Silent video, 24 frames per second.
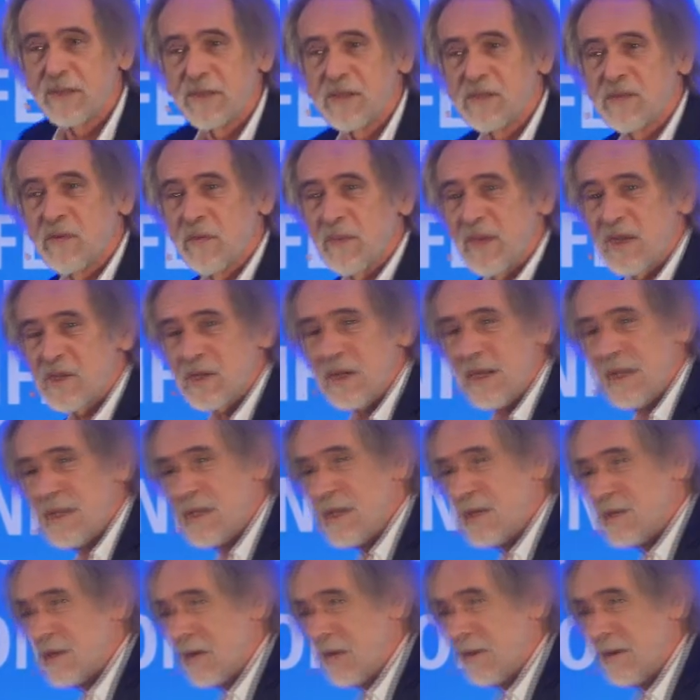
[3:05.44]
transformation? Is
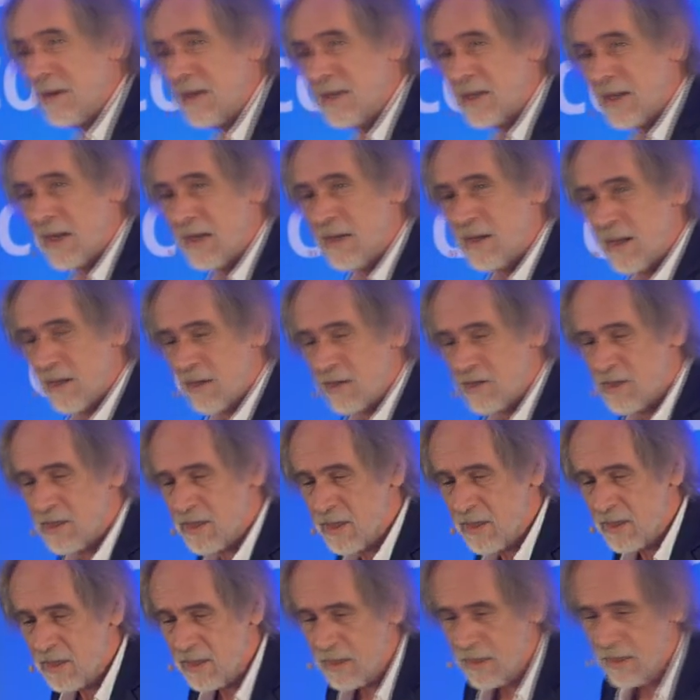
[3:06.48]
it only
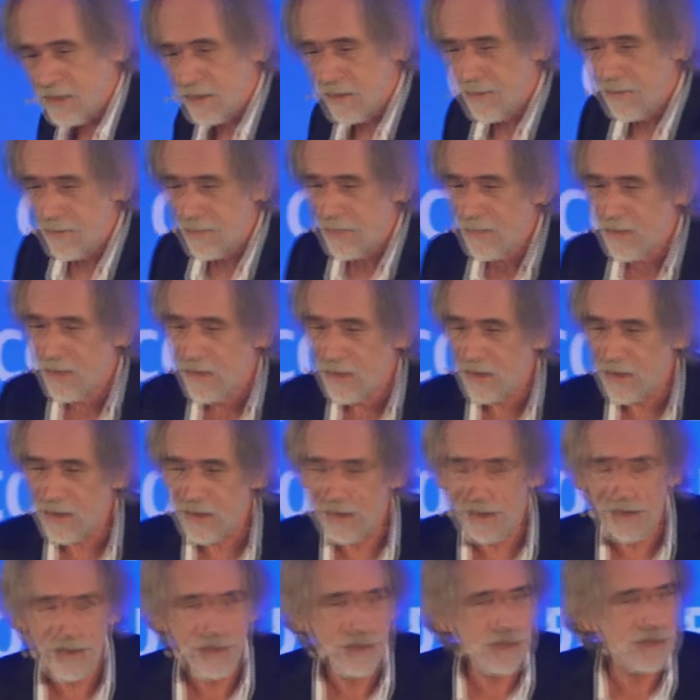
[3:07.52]
technology? Are